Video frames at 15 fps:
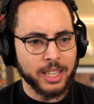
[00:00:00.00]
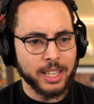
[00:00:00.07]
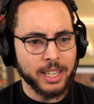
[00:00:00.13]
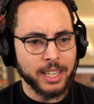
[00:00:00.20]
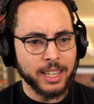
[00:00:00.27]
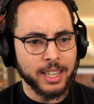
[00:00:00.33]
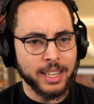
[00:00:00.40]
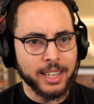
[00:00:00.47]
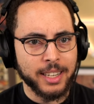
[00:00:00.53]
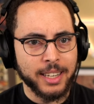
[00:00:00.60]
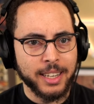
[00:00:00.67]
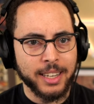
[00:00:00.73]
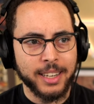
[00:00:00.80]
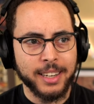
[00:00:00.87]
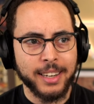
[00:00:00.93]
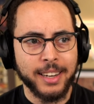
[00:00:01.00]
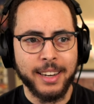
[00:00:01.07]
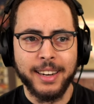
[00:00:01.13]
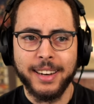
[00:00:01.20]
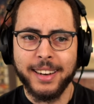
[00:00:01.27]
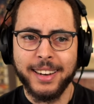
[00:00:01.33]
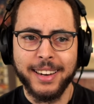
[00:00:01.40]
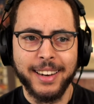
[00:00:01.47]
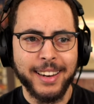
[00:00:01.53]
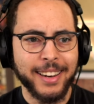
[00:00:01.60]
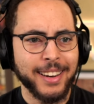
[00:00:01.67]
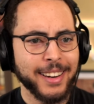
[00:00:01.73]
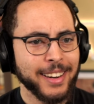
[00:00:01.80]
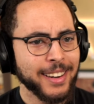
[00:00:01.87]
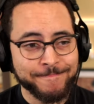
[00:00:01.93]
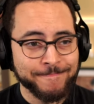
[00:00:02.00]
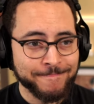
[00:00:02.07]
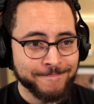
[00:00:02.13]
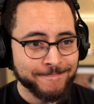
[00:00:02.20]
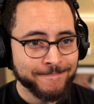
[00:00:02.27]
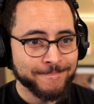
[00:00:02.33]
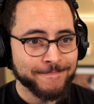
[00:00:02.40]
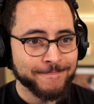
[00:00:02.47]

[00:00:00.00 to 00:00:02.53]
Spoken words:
Nobody speaks.